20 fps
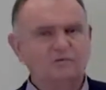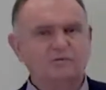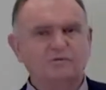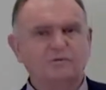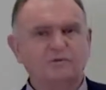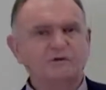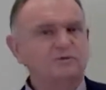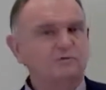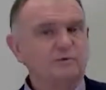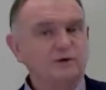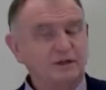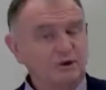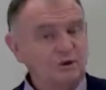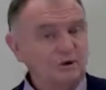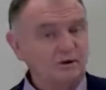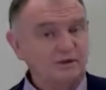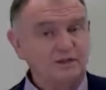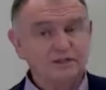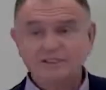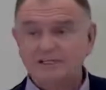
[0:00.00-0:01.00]
which we
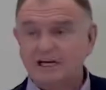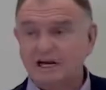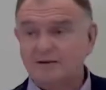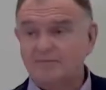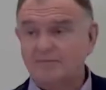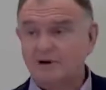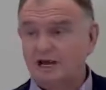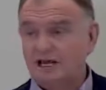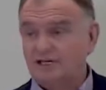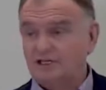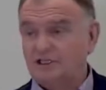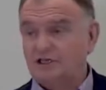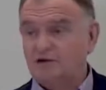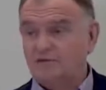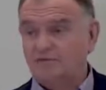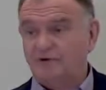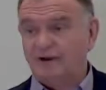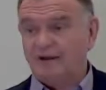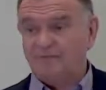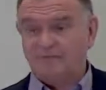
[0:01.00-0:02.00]
called at the time
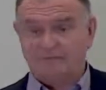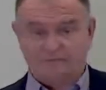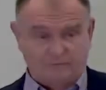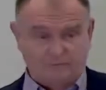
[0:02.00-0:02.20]
iGeoframe,